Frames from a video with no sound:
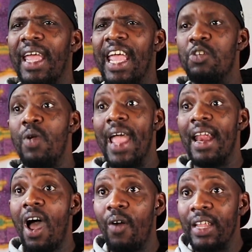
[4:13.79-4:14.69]
And you
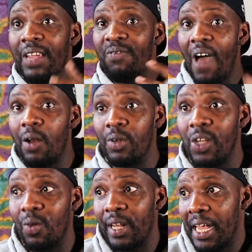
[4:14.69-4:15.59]
had all these
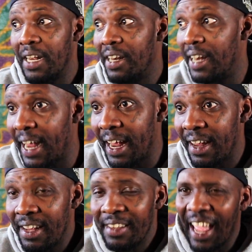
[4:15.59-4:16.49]
followers on the internet
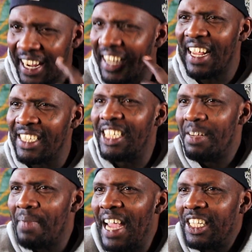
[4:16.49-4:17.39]
thinking that
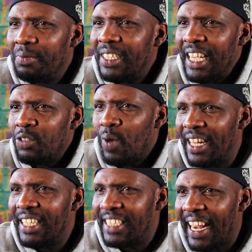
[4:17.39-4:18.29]
shit made some sense what
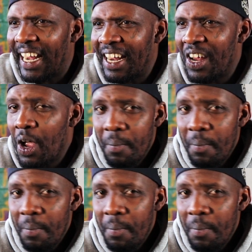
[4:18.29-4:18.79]
he's saying.